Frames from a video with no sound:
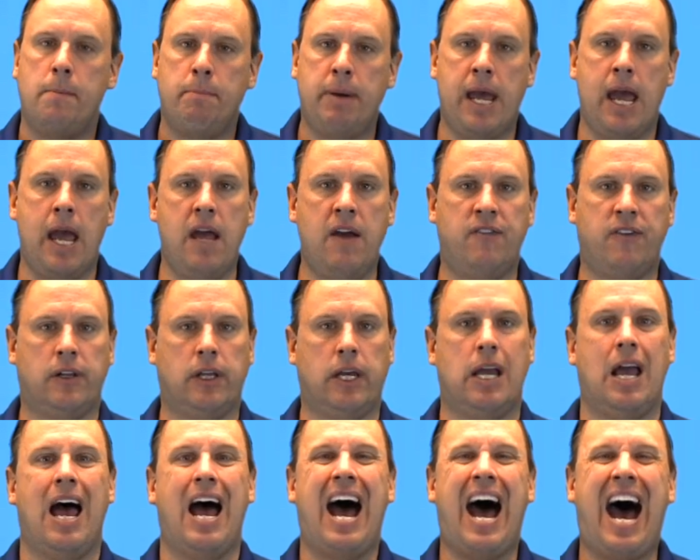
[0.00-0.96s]

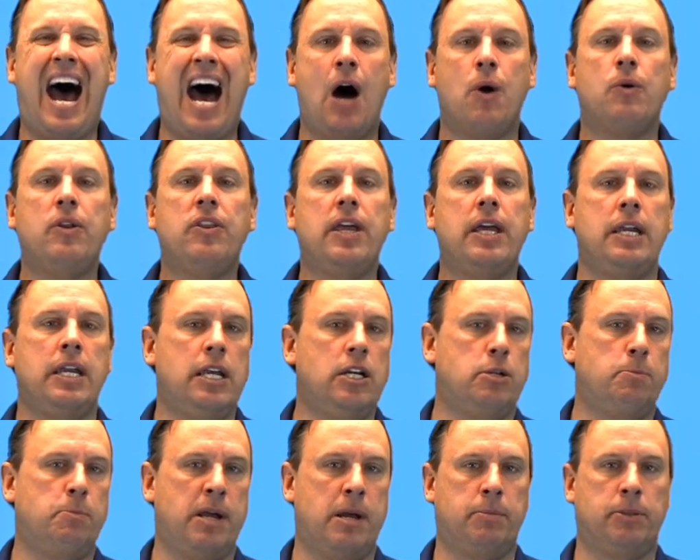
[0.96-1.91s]
Behaviorally. How do they
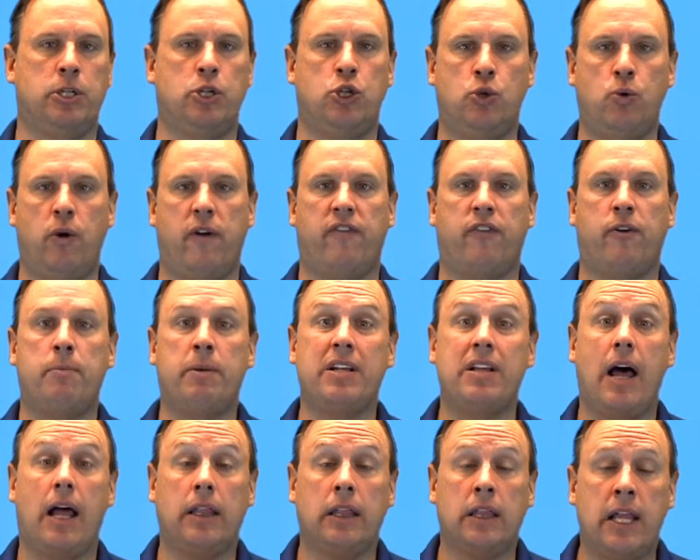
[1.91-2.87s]
need to be able to do it from a